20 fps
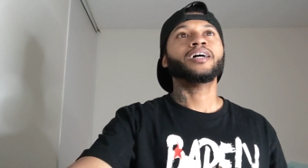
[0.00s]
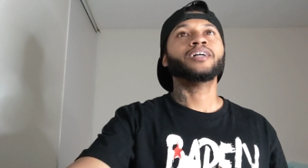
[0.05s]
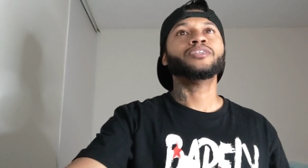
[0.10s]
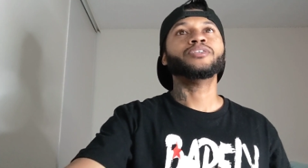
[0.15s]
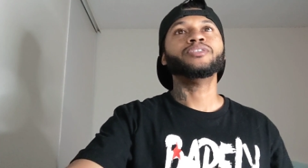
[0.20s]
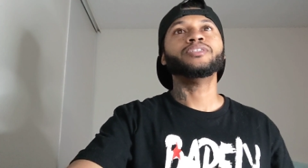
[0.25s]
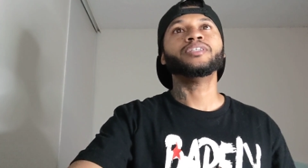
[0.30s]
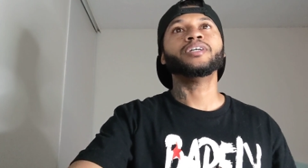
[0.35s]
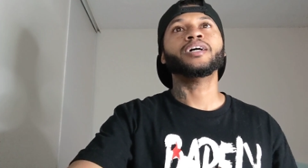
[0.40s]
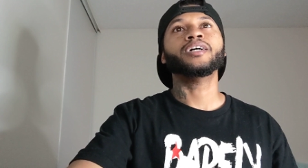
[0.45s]
I
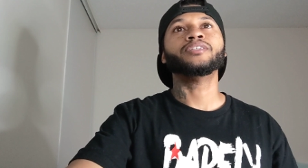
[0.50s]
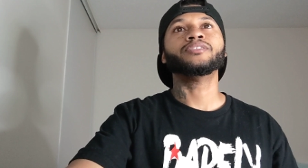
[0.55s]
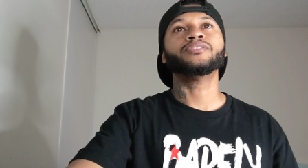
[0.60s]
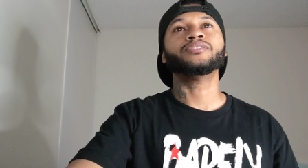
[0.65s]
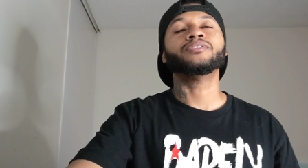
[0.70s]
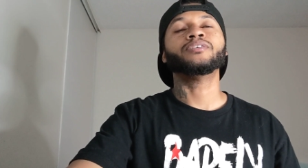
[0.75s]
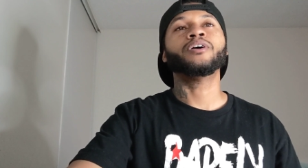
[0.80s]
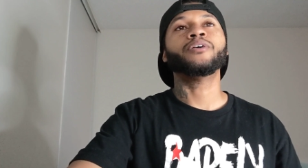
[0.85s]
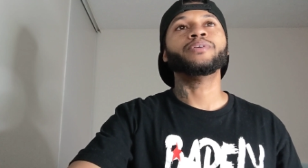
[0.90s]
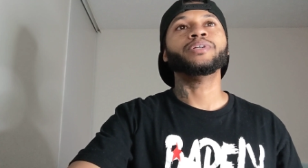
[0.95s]
know you guys
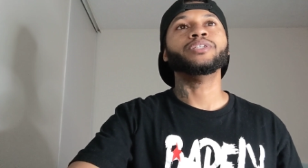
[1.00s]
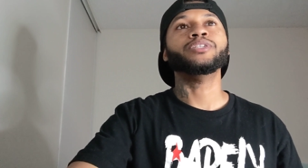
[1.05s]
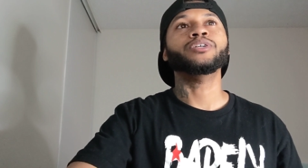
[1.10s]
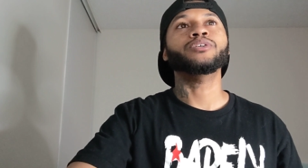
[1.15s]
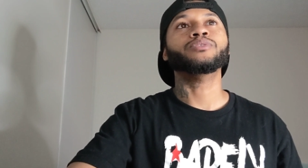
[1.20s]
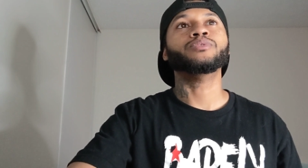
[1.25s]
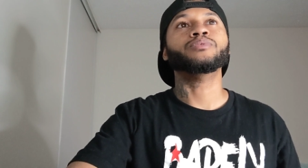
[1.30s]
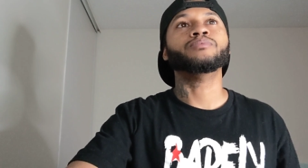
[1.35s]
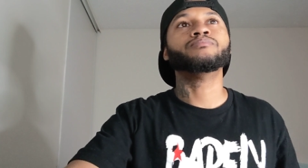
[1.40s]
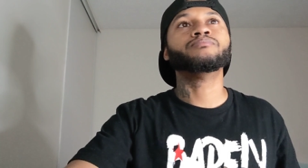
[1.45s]
already
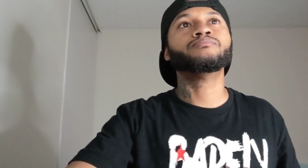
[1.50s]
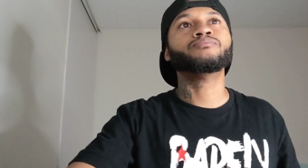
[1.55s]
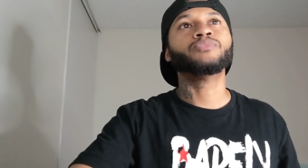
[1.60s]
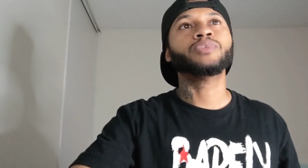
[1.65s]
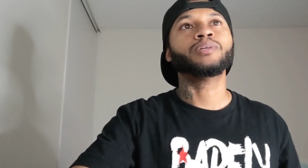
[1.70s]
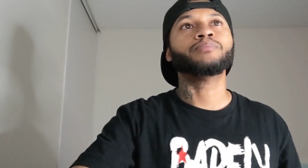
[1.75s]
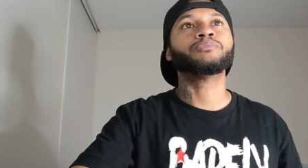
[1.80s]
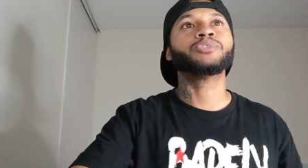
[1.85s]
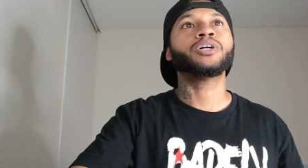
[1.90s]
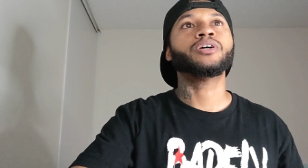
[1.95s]
know
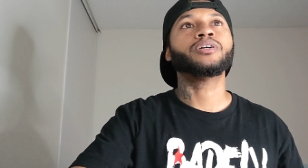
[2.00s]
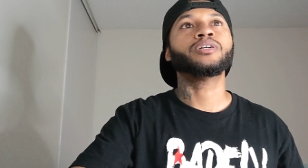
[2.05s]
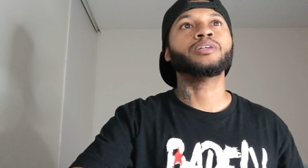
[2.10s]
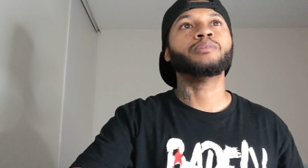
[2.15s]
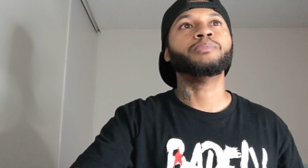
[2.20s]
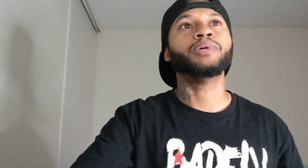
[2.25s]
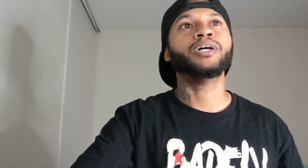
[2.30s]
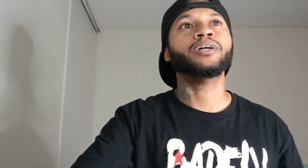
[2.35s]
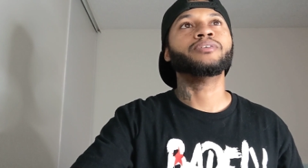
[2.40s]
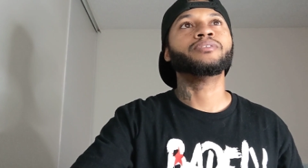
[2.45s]
what I'm
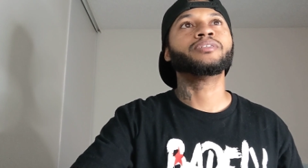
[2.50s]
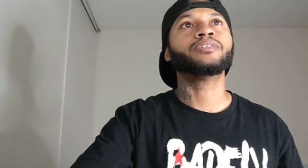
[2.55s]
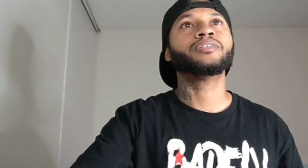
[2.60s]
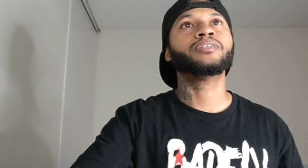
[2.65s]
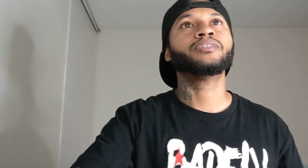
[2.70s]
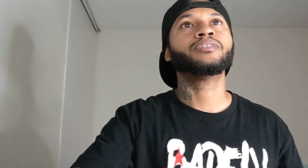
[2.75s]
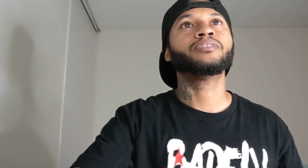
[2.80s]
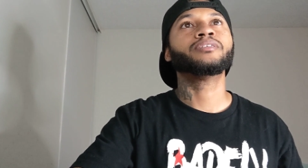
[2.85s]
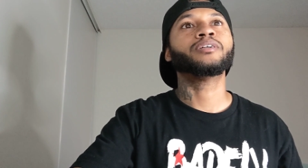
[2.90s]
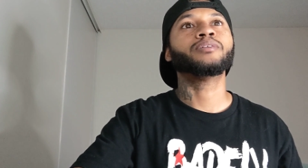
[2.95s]
talking about.
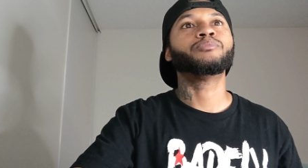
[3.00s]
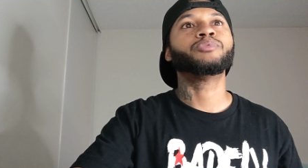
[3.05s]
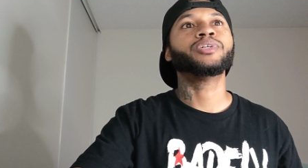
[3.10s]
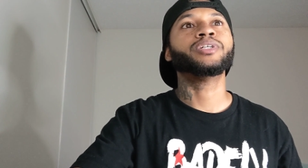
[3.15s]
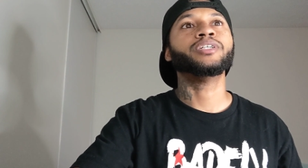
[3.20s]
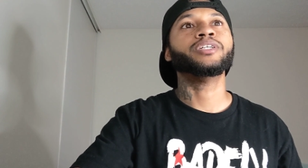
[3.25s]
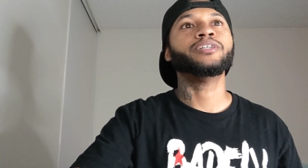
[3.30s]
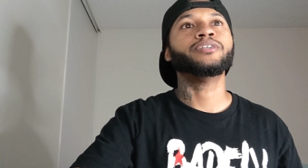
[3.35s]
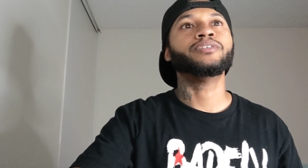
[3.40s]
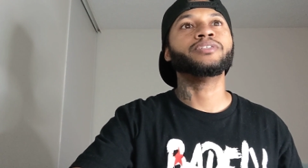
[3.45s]
Are
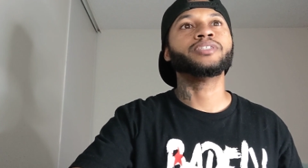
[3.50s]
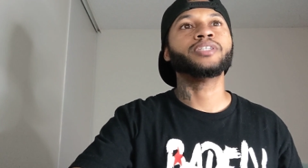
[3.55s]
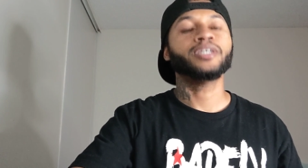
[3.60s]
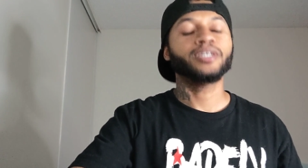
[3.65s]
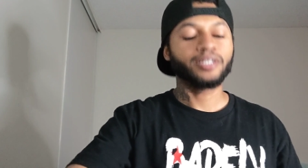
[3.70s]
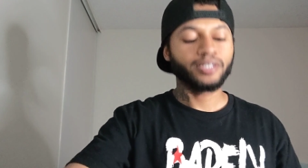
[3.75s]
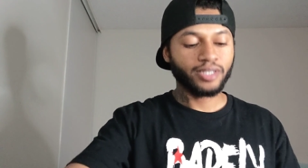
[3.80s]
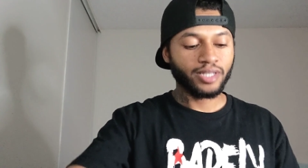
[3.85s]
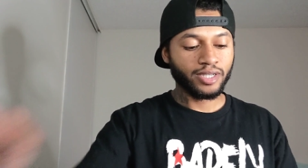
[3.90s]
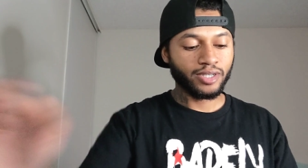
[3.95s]
pretty
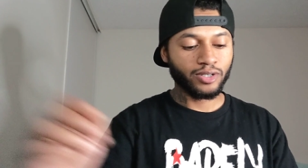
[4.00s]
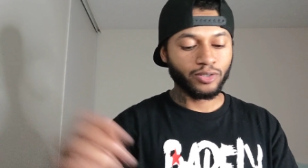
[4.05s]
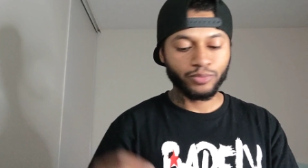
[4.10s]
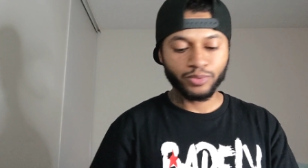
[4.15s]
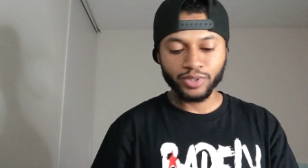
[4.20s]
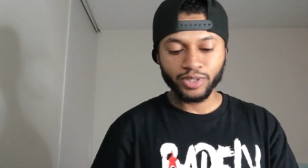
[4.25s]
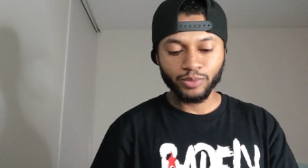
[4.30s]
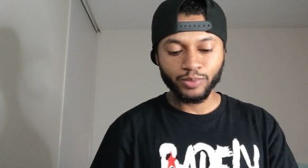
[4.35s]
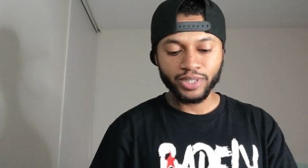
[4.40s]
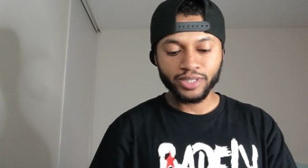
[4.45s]
irritated. Like, oh,
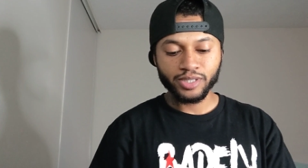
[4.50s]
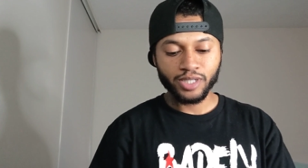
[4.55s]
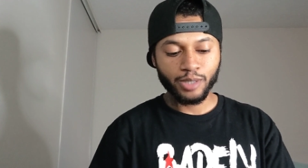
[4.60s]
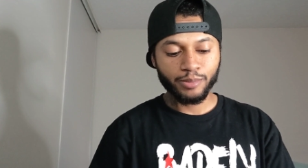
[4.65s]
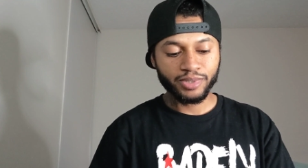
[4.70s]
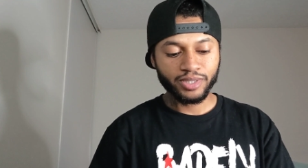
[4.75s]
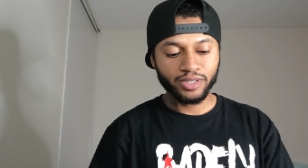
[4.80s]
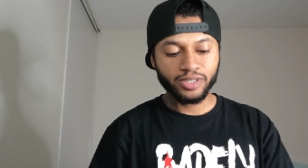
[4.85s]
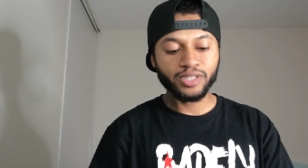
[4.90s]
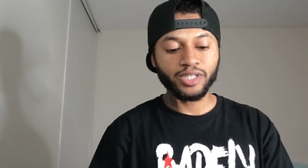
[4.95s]
we're going to waste
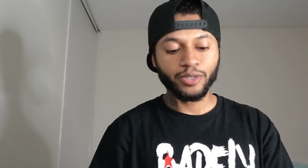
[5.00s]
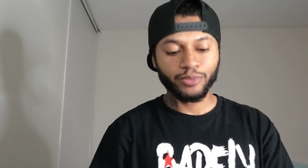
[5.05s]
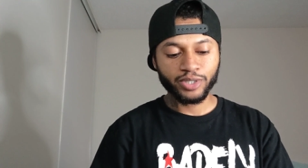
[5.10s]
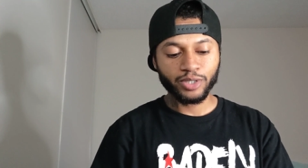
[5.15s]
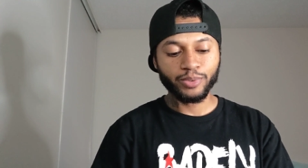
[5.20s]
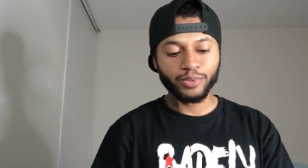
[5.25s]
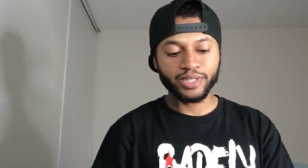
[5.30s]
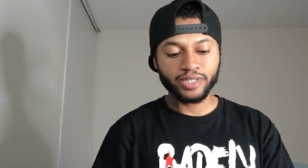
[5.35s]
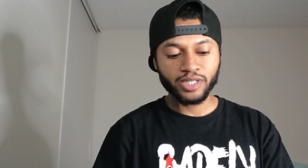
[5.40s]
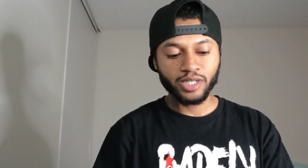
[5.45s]
time on this? Yeah, we're
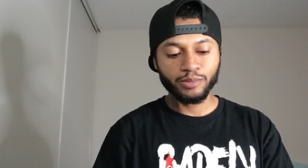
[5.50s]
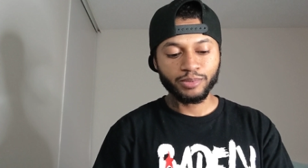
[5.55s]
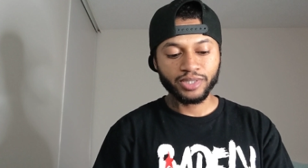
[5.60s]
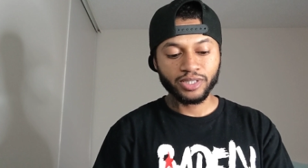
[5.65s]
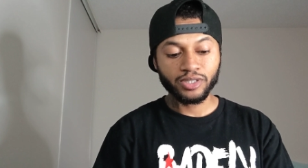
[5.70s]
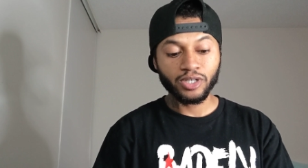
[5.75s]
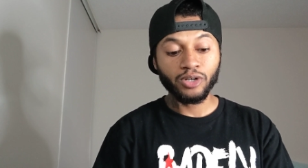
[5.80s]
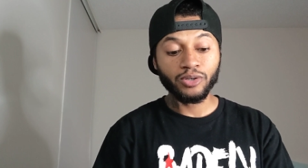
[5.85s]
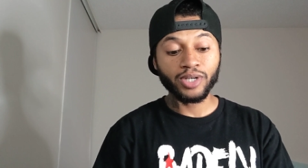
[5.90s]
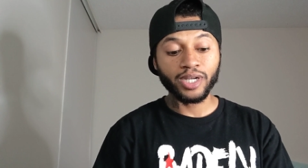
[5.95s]
going to waste time on
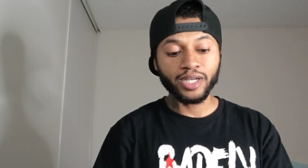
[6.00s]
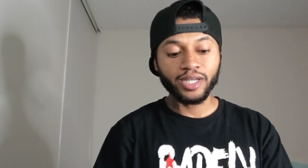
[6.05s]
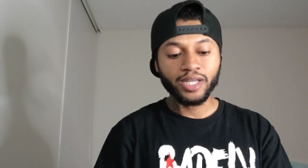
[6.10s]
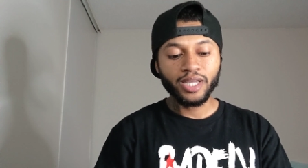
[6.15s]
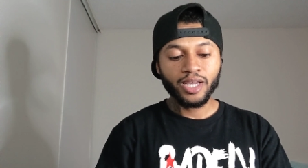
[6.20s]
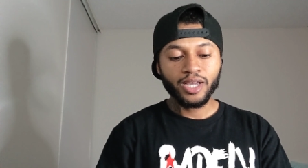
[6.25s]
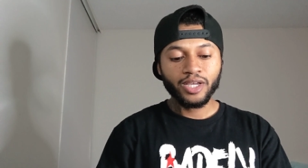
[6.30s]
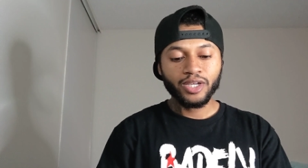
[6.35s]
this. Okay.